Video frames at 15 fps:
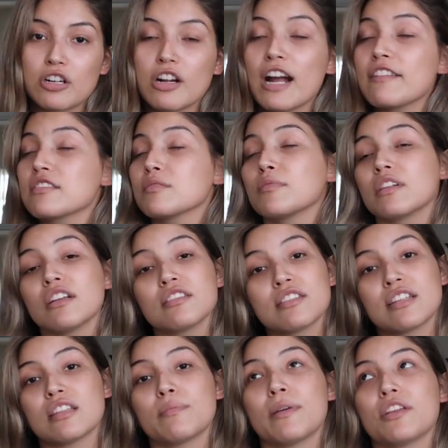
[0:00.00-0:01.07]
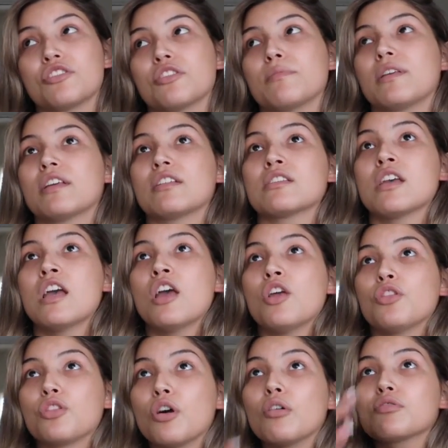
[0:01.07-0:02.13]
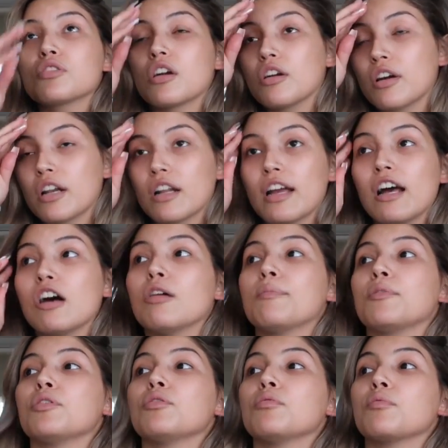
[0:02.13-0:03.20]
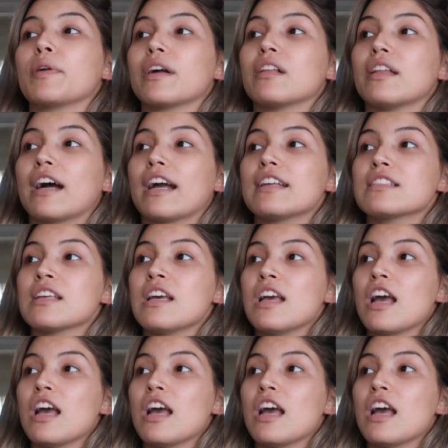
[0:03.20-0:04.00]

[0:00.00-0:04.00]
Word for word: Or have someone else take the picture because those are going to help you realize